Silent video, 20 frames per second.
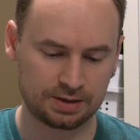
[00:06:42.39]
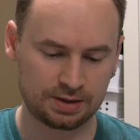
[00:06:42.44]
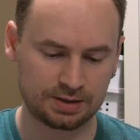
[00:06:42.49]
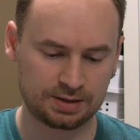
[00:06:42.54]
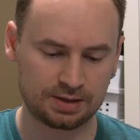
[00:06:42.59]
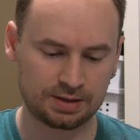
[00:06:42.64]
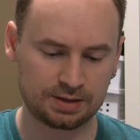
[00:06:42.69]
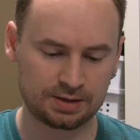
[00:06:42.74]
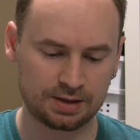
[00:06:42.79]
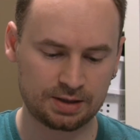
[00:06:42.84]

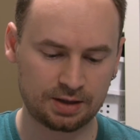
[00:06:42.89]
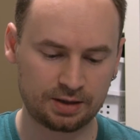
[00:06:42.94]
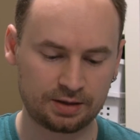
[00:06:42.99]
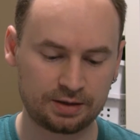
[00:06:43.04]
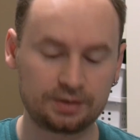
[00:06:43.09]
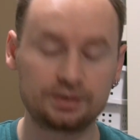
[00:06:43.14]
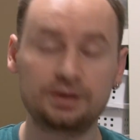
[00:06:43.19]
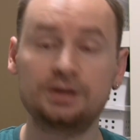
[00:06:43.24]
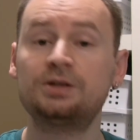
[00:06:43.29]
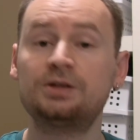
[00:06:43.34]
This is a
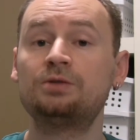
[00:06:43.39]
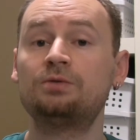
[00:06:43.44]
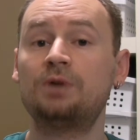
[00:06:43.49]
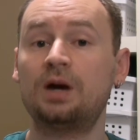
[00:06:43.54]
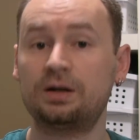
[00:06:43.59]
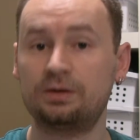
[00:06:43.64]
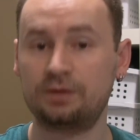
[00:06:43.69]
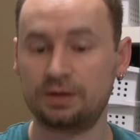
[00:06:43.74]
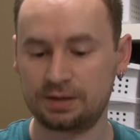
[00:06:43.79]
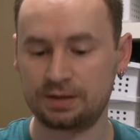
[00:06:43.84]

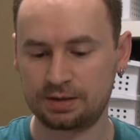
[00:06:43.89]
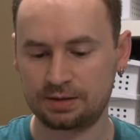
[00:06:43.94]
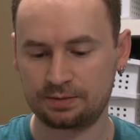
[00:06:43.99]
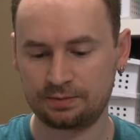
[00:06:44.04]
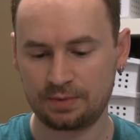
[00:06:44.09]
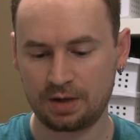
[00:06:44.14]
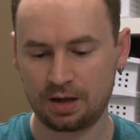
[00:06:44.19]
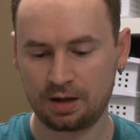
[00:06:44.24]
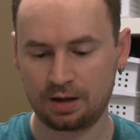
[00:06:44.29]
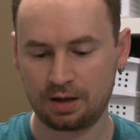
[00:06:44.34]
3200
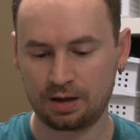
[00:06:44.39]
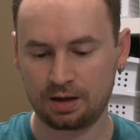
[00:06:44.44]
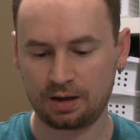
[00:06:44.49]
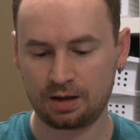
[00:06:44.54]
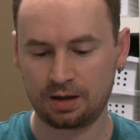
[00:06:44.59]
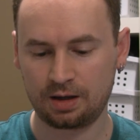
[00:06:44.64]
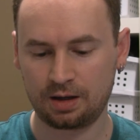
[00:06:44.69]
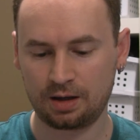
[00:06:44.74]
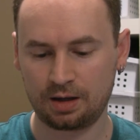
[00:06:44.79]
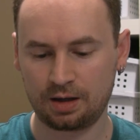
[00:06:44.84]

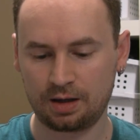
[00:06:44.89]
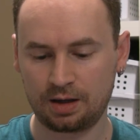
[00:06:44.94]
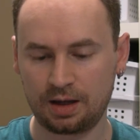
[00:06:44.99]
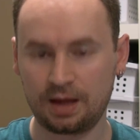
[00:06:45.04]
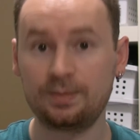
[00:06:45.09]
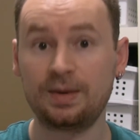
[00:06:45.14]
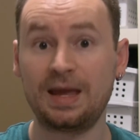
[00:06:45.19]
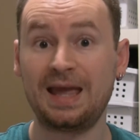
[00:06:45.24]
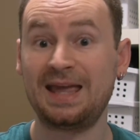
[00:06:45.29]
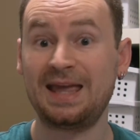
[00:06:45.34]

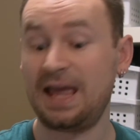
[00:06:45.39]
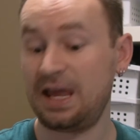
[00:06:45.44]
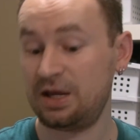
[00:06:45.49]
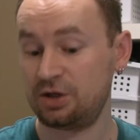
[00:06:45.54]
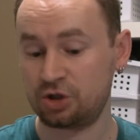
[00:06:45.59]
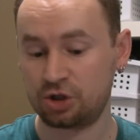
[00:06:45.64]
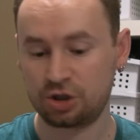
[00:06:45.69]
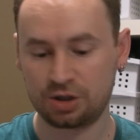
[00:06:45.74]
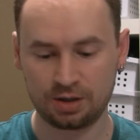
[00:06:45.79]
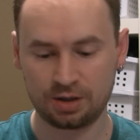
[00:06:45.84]
mAh
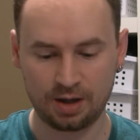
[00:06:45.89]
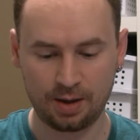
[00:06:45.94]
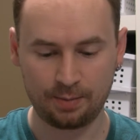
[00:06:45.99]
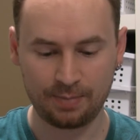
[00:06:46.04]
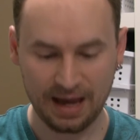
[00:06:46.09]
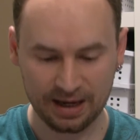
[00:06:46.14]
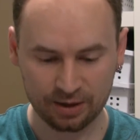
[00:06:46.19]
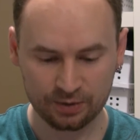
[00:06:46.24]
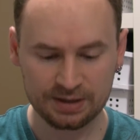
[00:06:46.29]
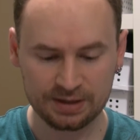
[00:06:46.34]

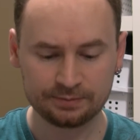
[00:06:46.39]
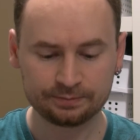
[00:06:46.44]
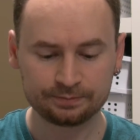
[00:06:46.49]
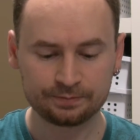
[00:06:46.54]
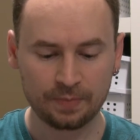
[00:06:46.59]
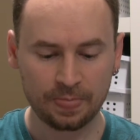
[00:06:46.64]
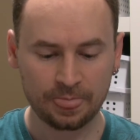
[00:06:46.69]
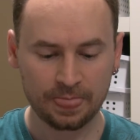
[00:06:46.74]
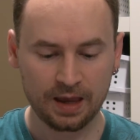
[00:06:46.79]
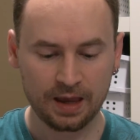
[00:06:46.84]
battery,
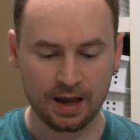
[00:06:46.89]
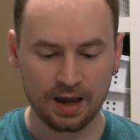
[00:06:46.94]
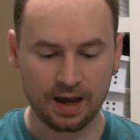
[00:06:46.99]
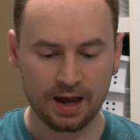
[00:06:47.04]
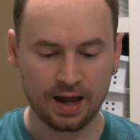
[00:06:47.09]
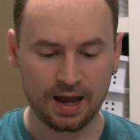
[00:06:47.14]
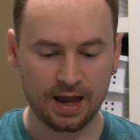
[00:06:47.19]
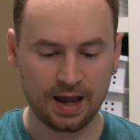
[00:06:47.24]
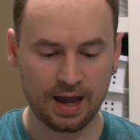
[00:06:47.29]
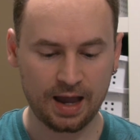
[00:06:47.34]

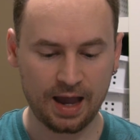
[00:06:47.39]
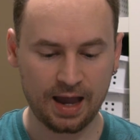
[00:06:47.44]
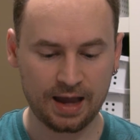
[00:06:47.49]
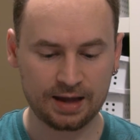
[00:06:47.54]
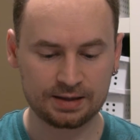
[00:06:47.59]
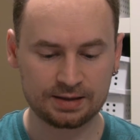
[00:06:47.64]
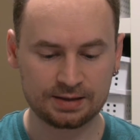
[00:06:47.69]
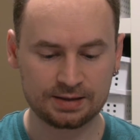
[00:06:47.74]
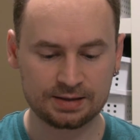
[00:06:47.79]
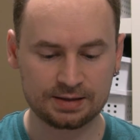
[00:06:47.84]

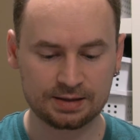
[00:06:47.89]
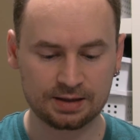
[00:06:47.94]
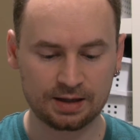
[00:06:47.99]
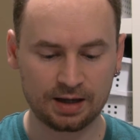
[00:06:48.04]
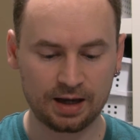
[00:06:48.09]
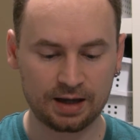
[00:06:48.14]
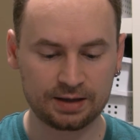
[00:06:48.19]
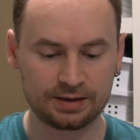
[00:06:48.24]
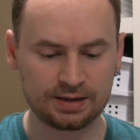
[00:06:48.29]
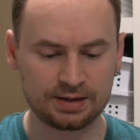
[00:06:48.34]
and
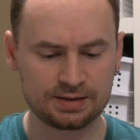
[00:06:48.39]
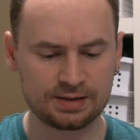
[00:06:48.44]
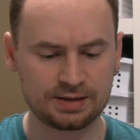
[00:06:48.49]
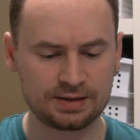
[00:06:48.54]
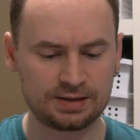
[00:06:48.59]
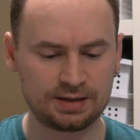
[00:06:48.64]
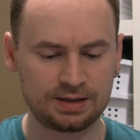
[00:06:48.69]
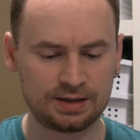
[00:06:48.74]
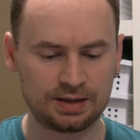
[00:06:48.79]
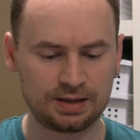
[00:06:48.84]
this
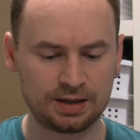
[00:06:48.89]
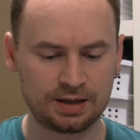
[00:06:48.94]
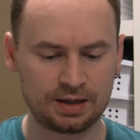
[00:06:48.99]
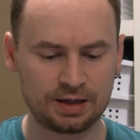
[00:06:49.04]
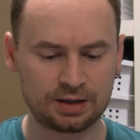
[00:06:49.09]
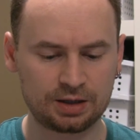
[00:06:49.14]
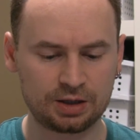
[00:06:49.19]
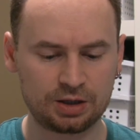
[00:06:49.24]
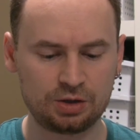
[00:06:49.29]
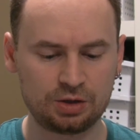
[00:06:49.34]
is
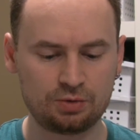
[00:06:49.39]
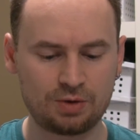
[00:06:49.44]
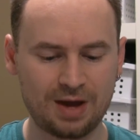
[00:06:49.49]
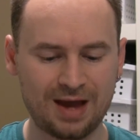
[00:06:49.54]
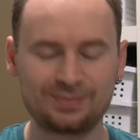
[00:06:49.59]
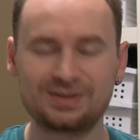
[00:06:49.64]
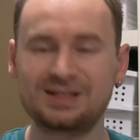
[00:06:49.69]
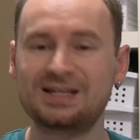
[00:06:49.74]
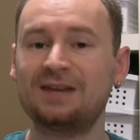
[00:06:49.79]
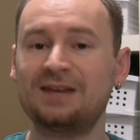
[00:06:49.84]
the
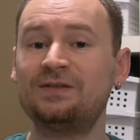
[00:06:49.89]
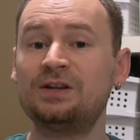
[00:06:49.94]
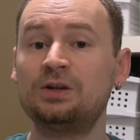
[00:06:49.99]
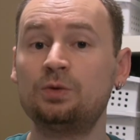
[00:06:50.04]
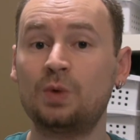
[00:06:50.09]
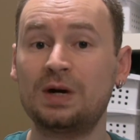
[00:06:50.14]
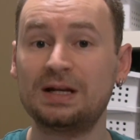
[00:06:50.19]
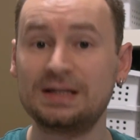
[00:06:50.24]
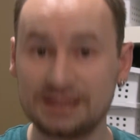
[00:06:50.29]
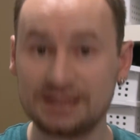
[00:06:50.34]

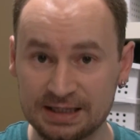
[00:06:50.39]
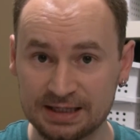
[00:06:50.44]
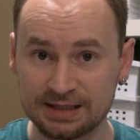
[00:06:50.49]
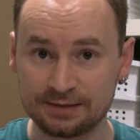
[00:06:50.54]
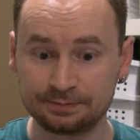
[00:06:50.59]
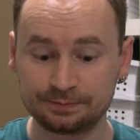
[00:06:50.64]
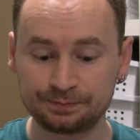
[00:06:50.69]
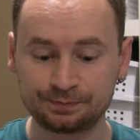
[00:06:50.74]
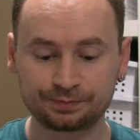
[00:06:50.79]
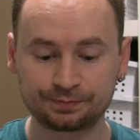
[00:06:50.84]
QM71D.